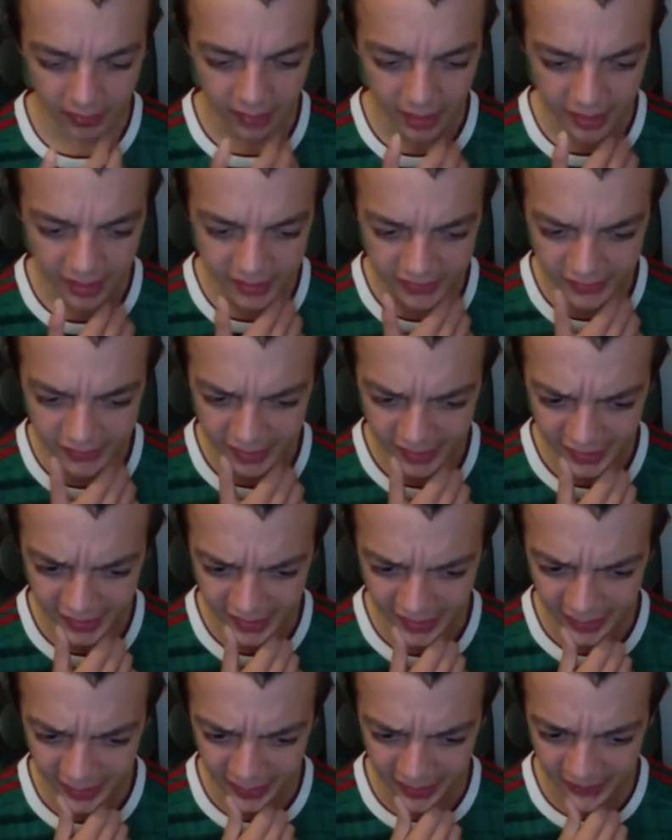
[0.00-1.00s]
his
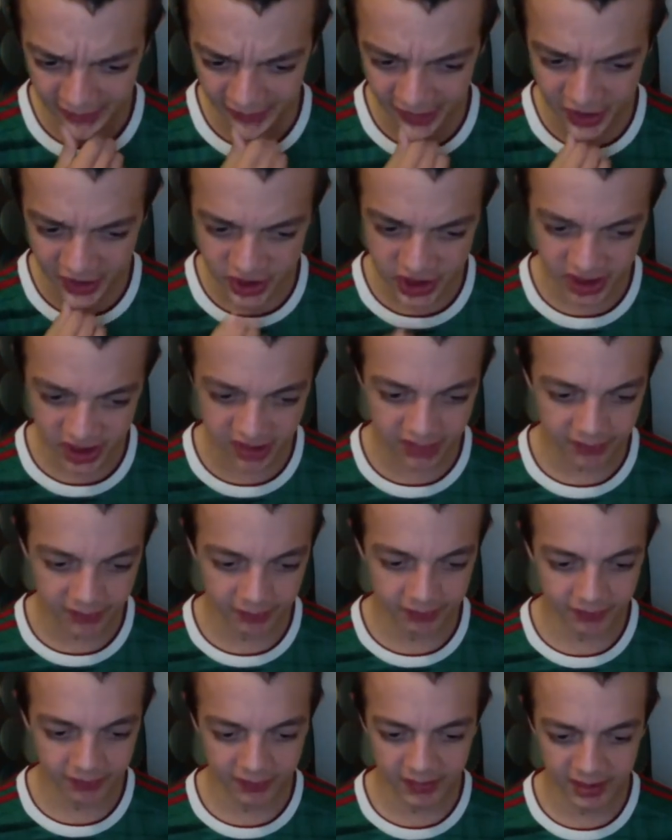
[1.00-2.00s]
a bit of energy,
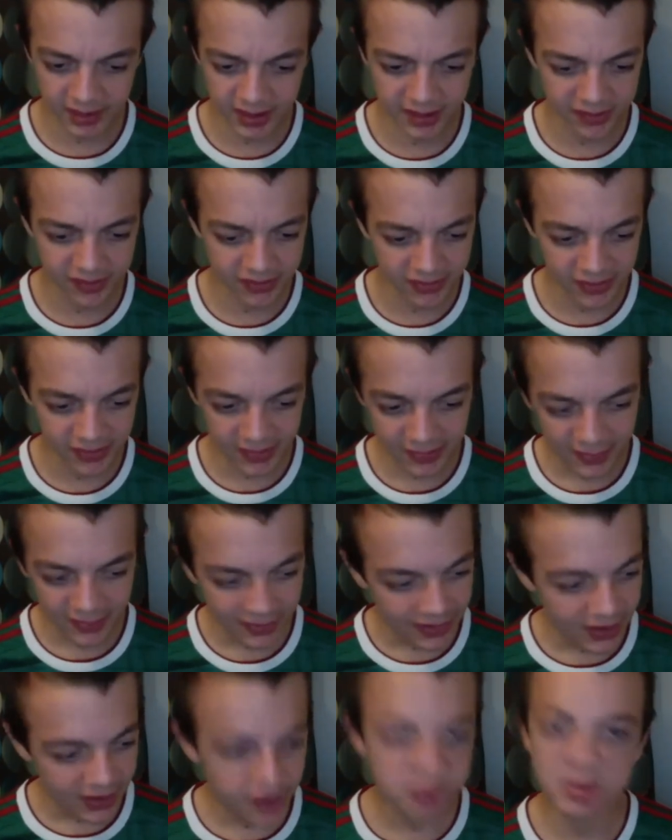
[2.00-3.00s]
and
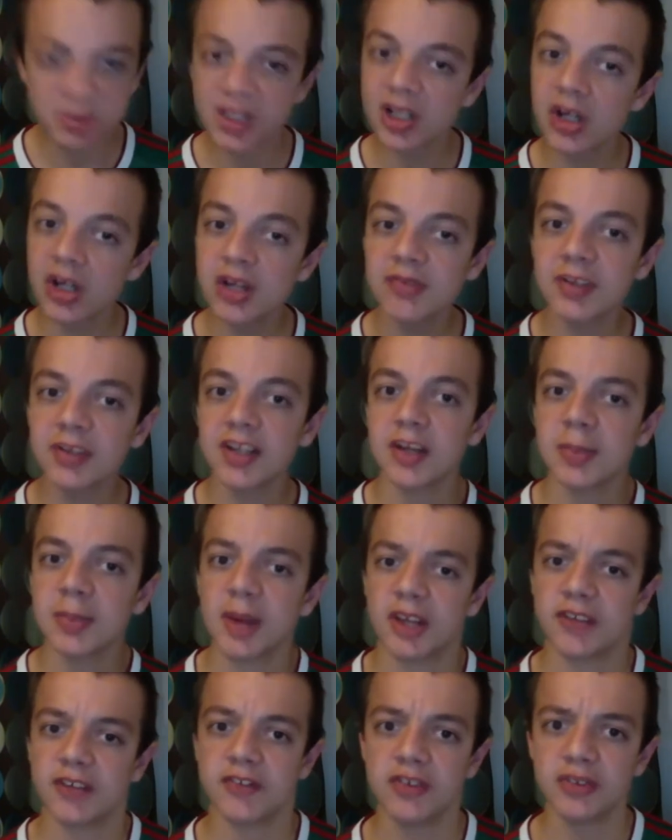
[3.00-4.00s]
he's been lively in the
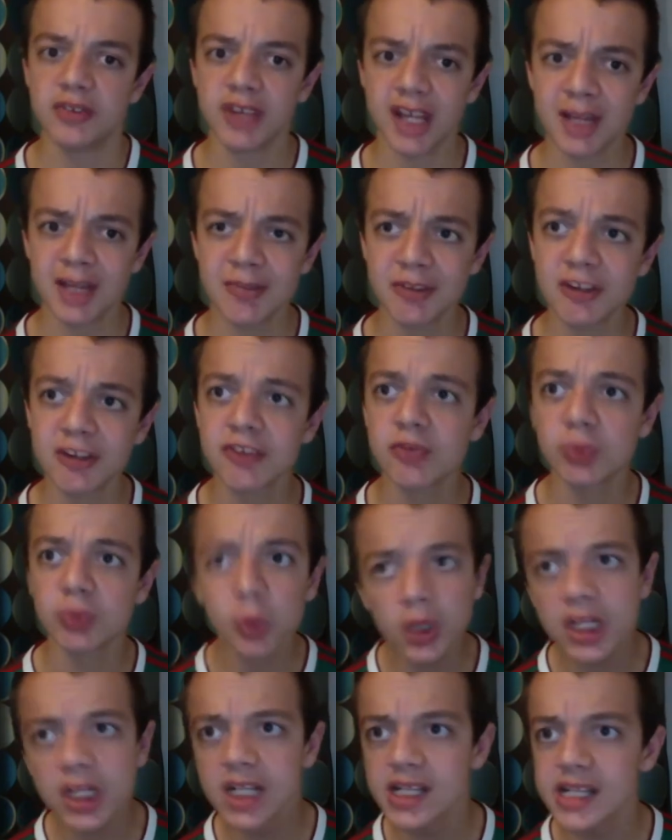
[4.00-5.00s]
past few games. He's
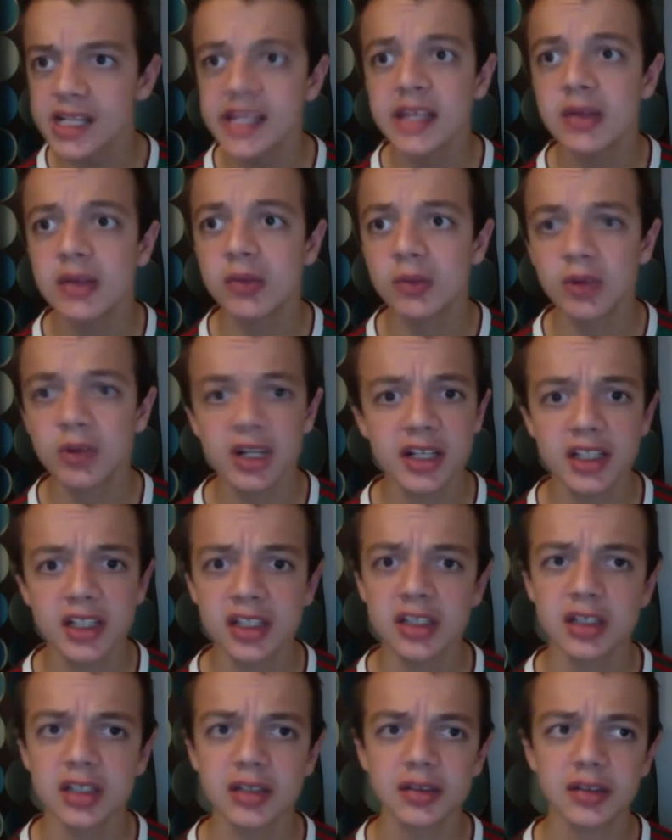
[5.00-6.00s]
really,
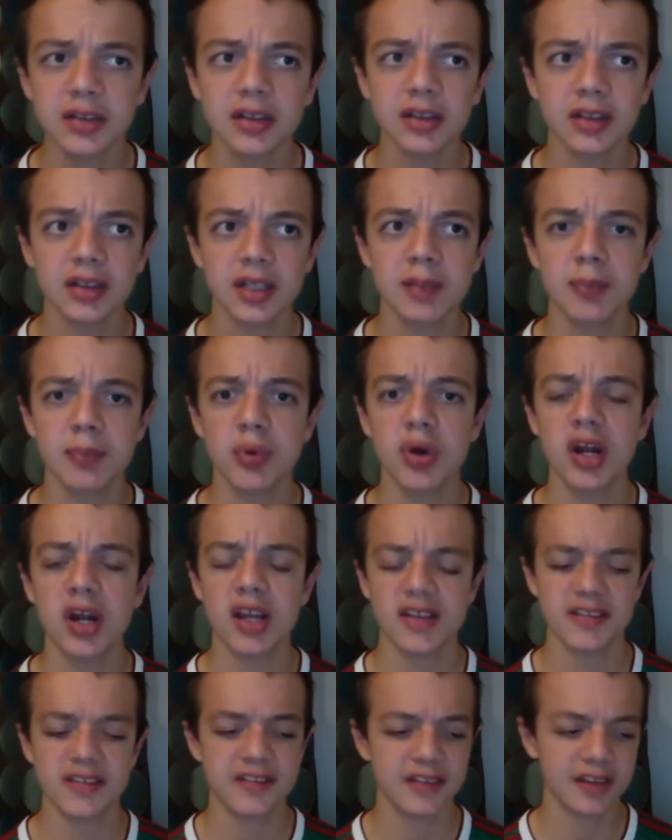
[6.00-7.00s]
really
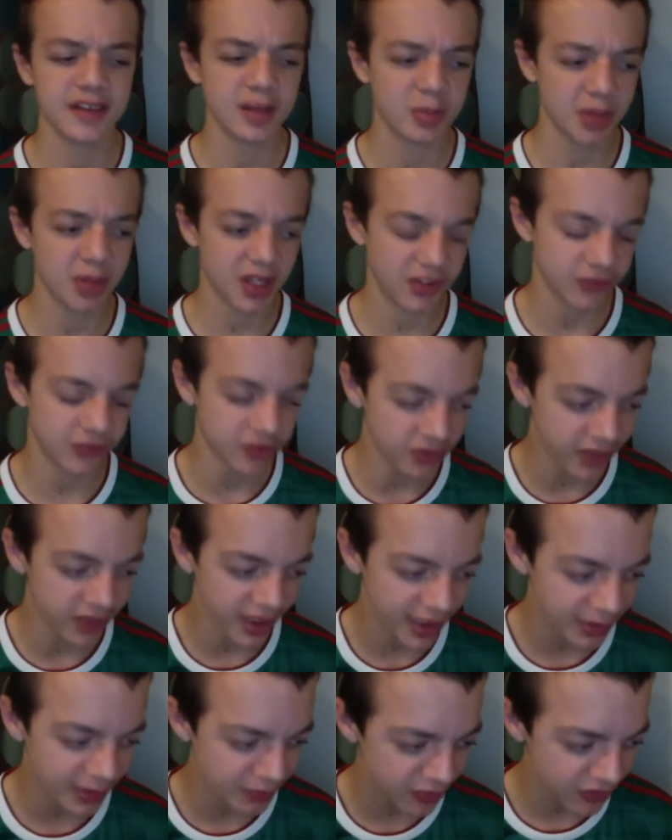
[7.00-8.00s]
impressed in the past few
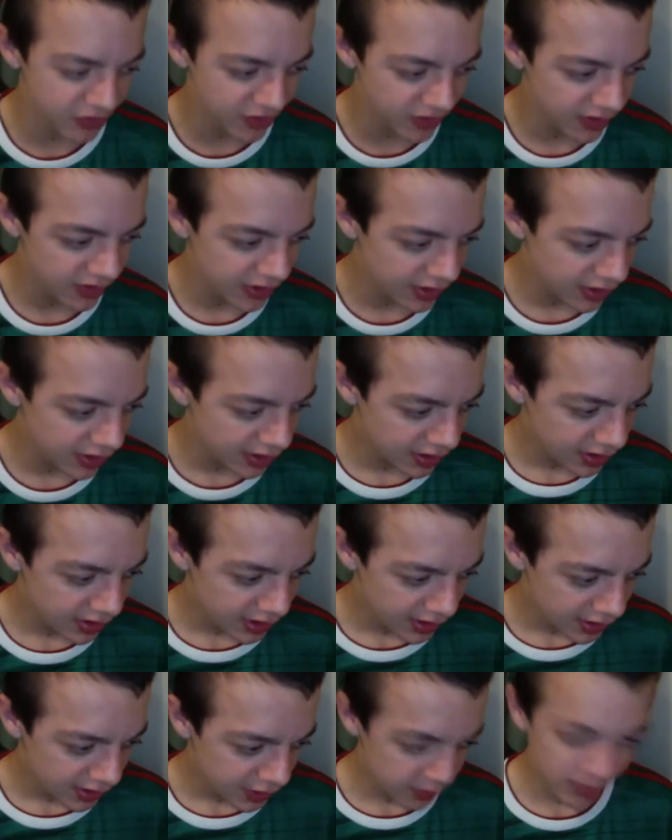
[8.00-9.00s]
games,
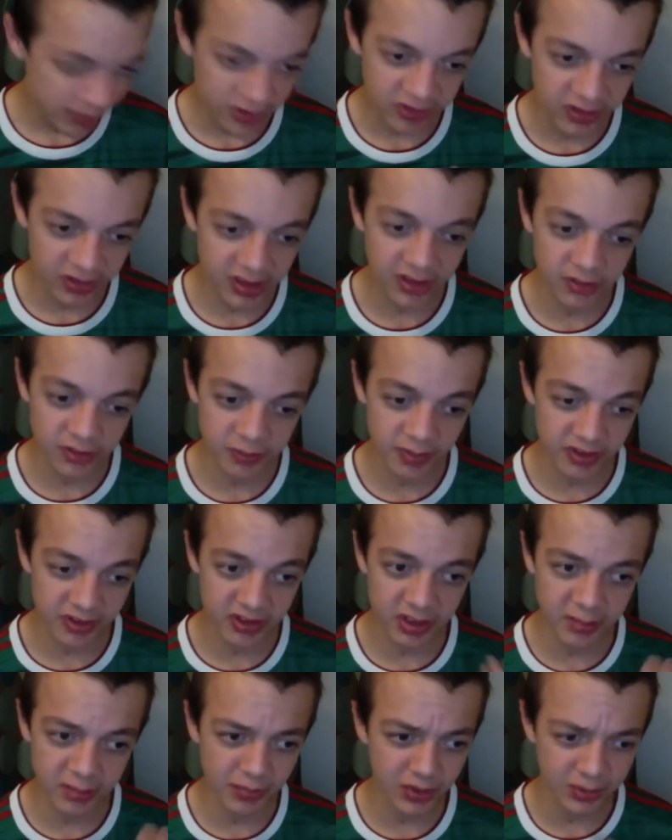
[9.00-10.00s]

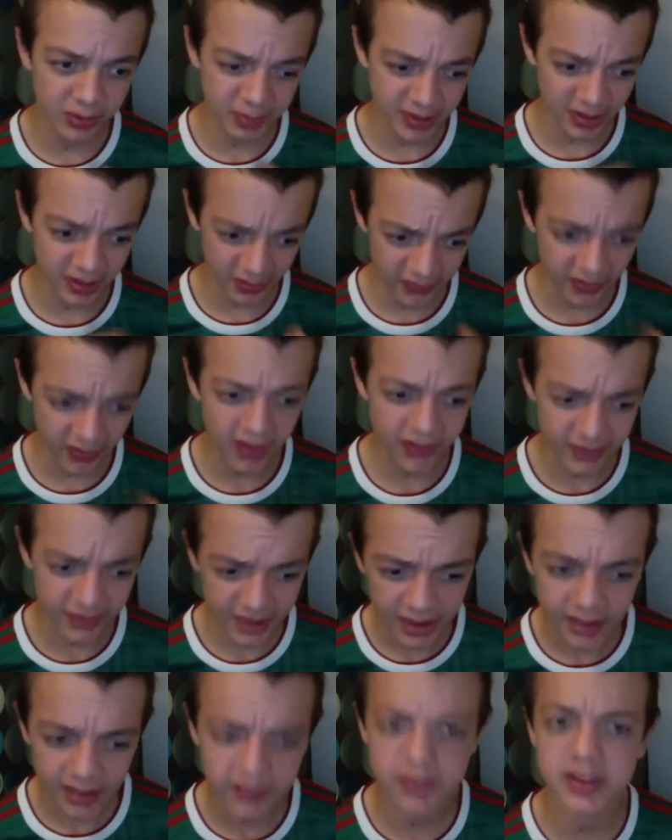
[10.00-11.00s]
especially in my opinion. I
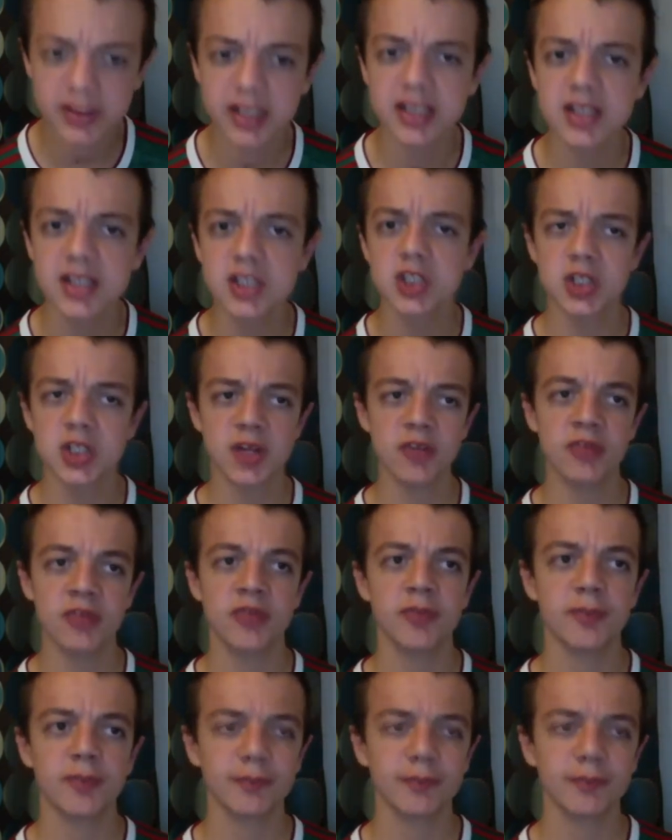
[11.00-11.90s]
think he should have.